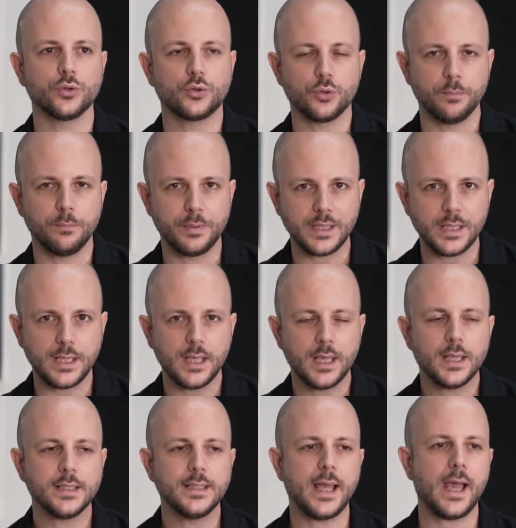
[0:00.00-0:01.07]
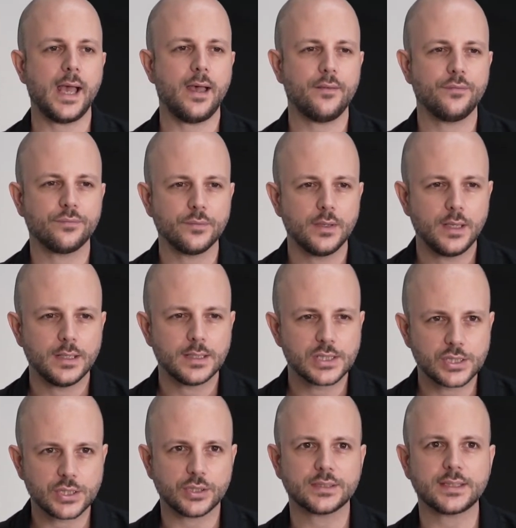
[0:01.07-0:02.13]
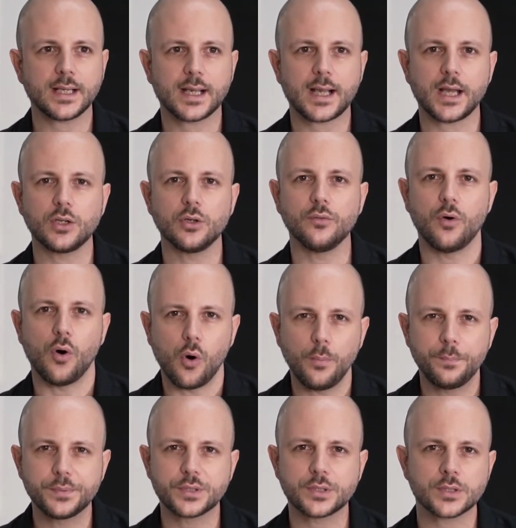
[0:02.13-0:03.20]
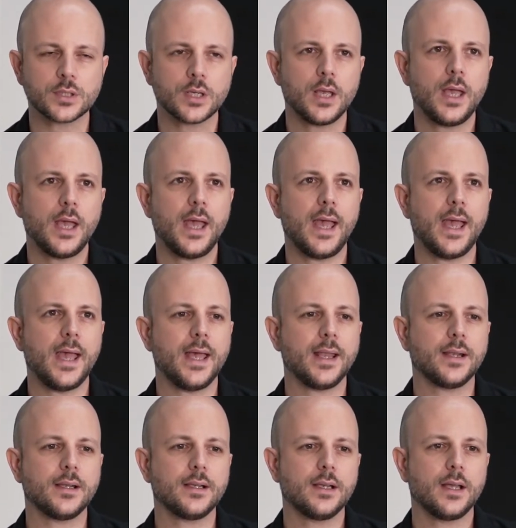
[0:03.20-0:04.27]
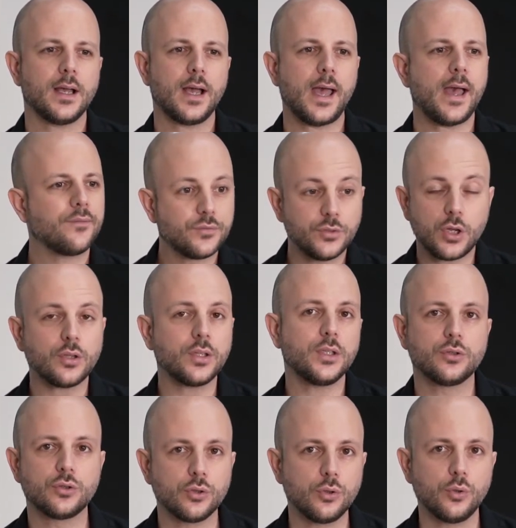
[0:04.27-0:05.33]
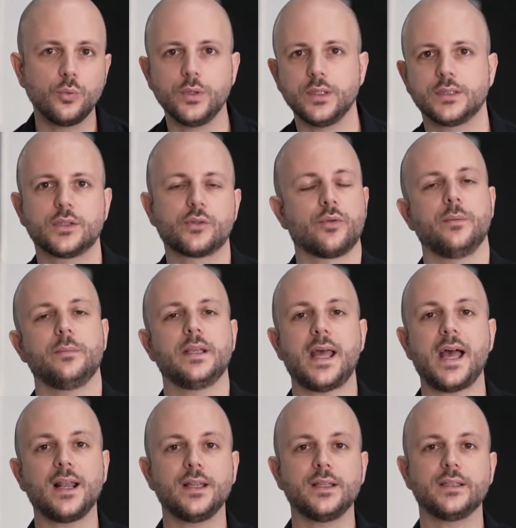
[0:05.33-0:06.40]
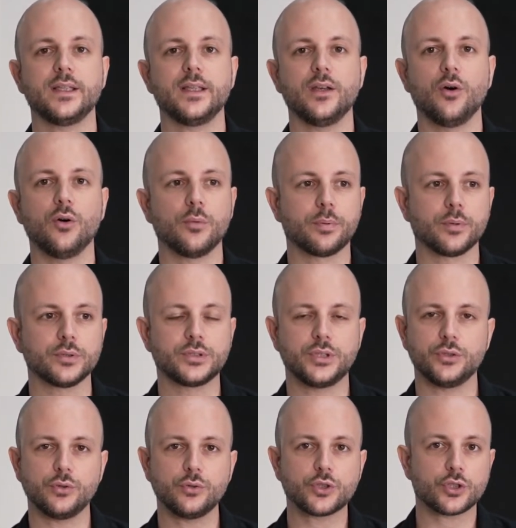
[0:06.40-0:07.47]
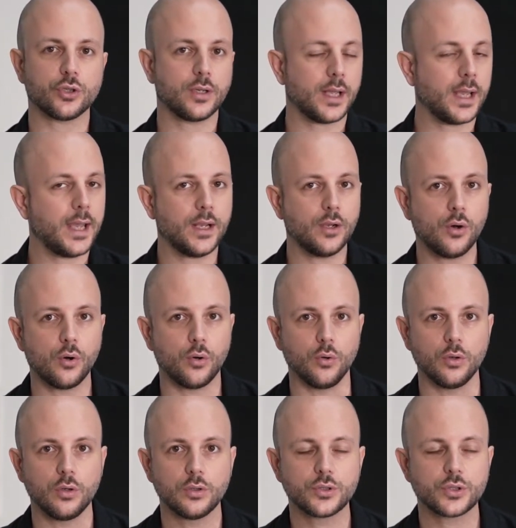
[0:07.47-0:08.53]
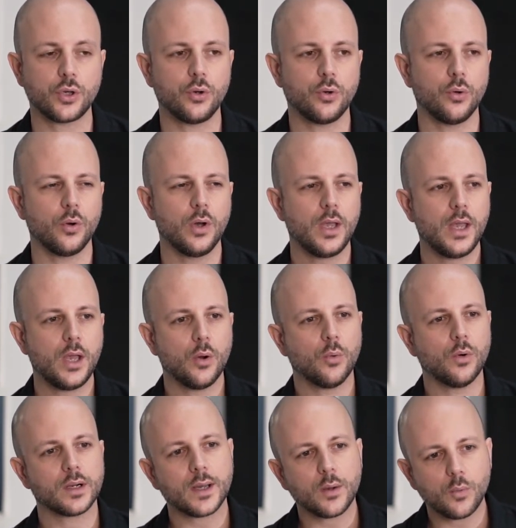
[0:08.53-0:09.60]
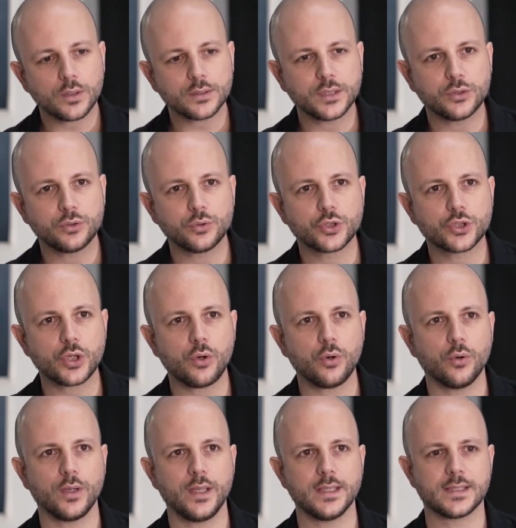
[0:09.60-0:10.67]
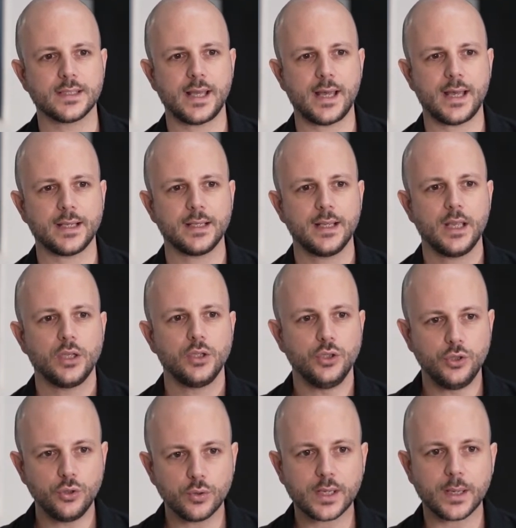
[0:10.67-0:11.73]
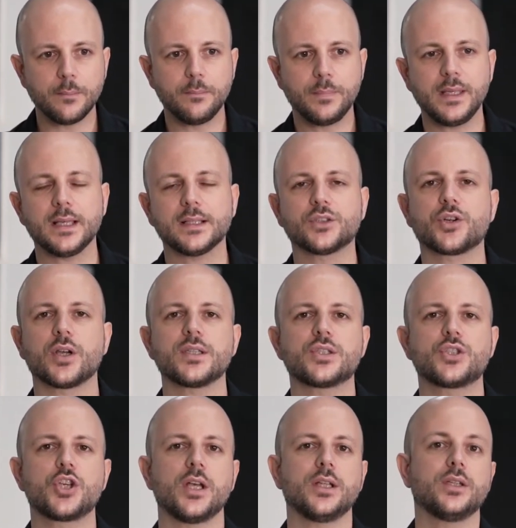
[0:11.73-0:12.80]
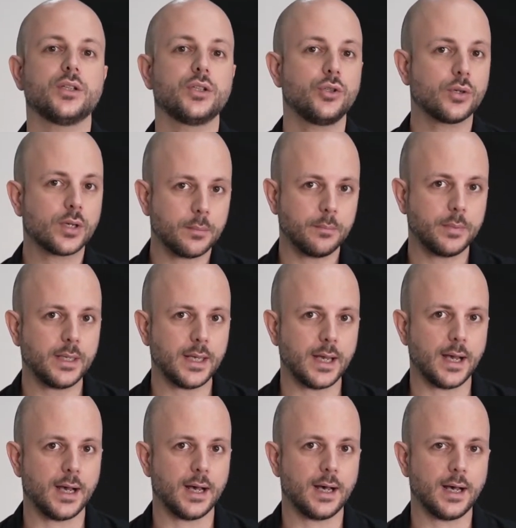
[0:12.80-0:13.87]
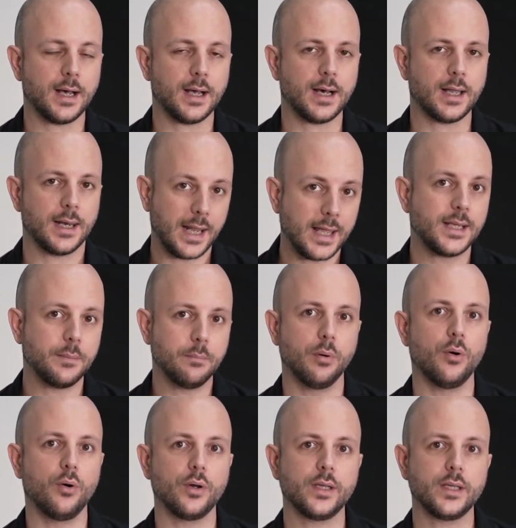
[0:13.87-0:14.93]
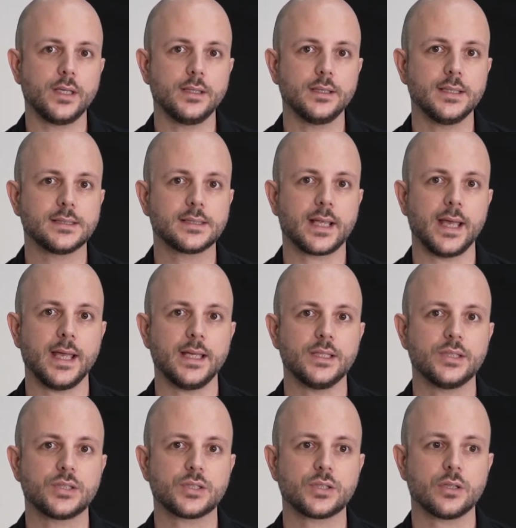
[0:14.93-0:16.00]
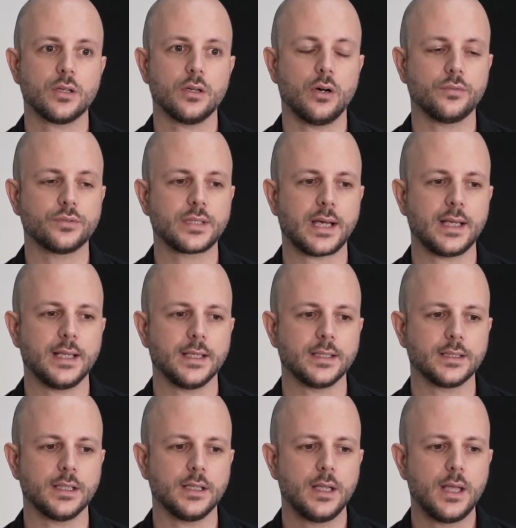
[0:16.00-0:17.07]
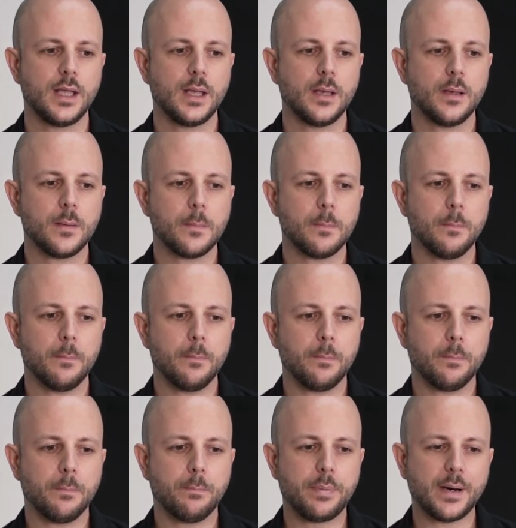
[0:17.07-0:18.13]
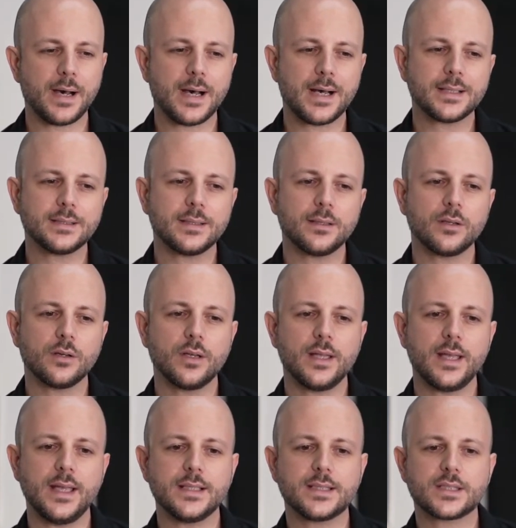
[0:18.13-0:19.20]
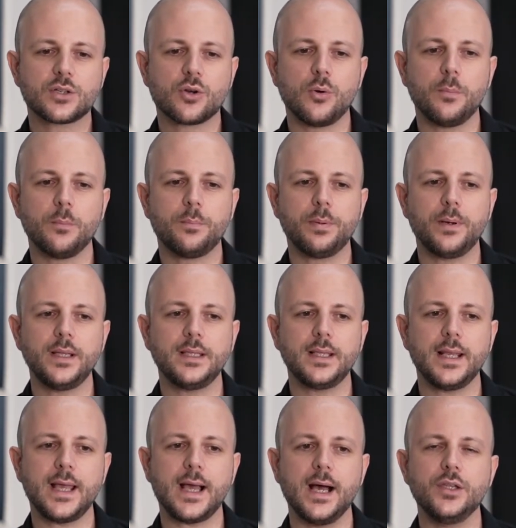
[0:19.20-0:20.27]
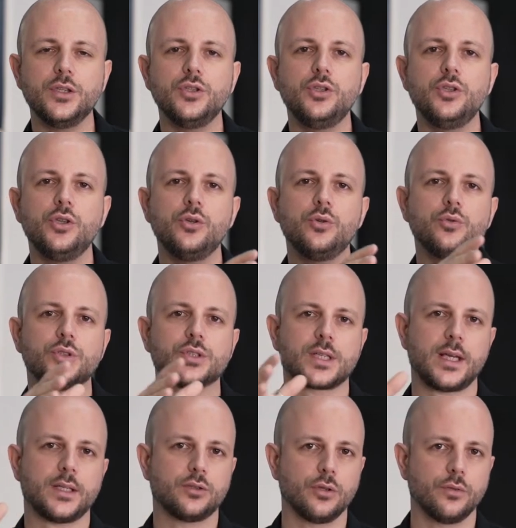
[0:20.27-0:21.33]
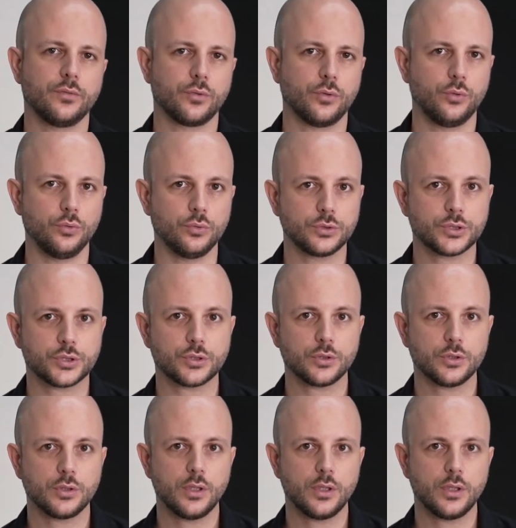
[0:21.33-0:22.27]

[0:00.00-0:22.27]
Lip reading: to be. They have certain kind of hopes and have nothing to do with criminality or prostitution at all. So what I wanted to show is that you can be a transgender, you can be a lady boy in this case of Thailand, but it's completely a new set of rules,